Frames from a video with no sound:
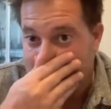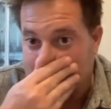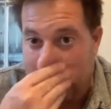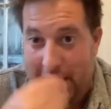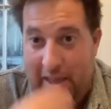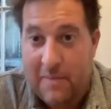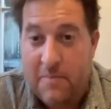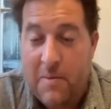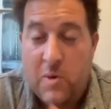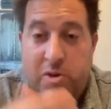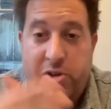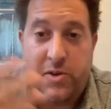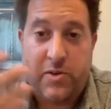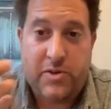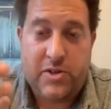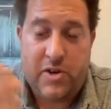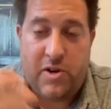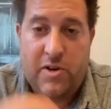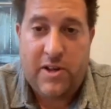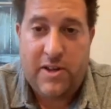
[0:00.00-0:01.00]
the emotional
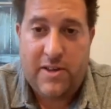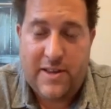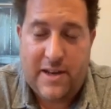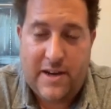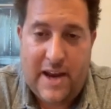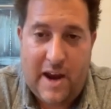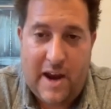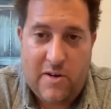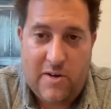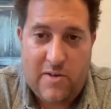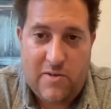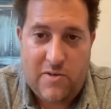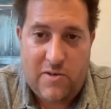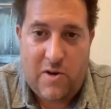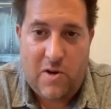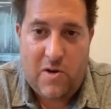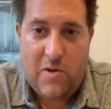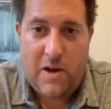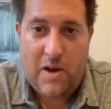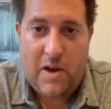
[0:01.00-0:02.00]
journeys that characters are
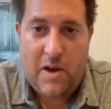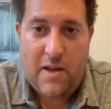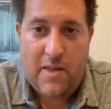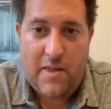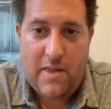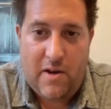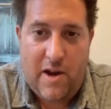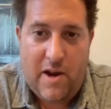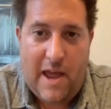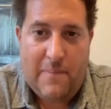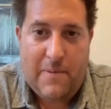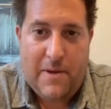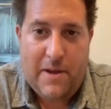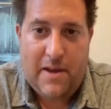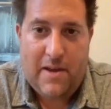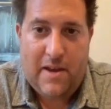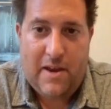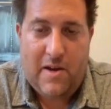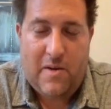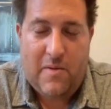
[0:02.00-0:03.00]
going on, they're epic.
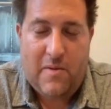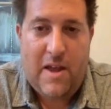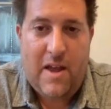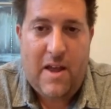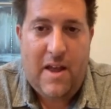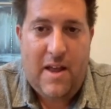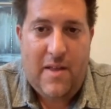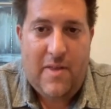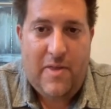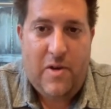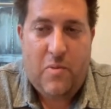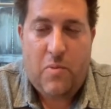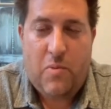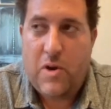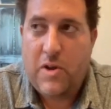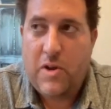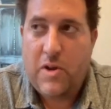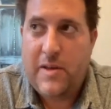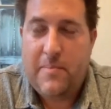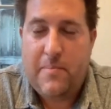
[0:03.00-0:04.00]
They're
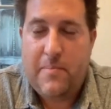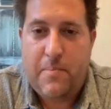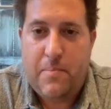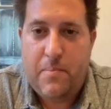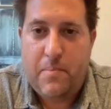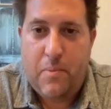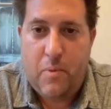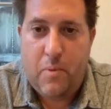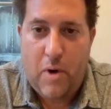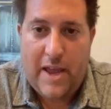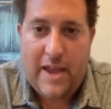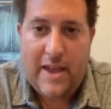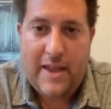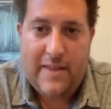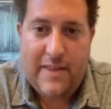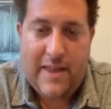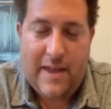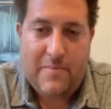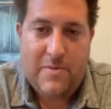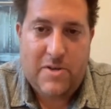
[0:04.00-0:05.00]
really bringing
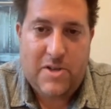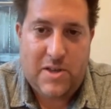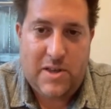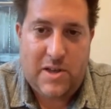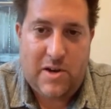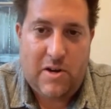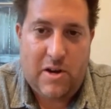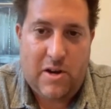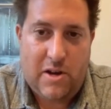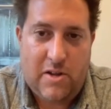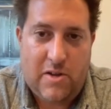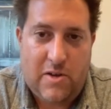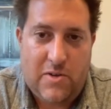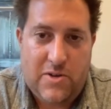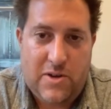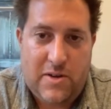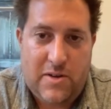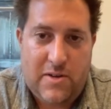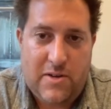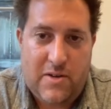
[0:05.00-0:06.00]
them to their
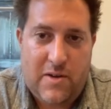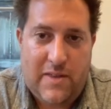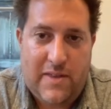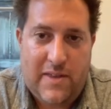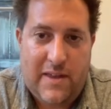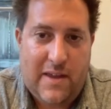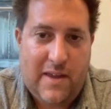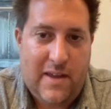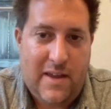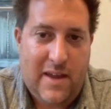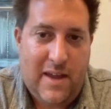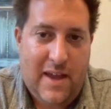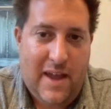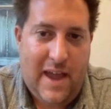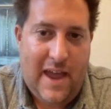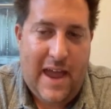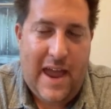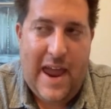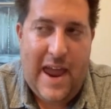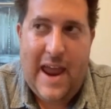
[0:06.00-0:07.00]
conclusion. So I think
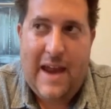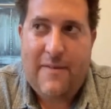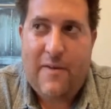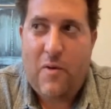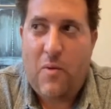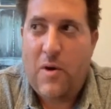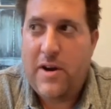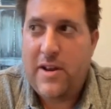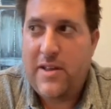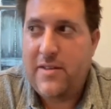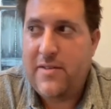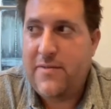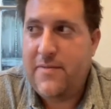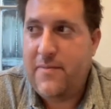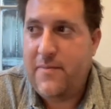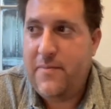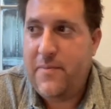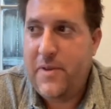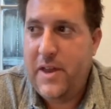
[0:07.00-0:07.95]
everyone is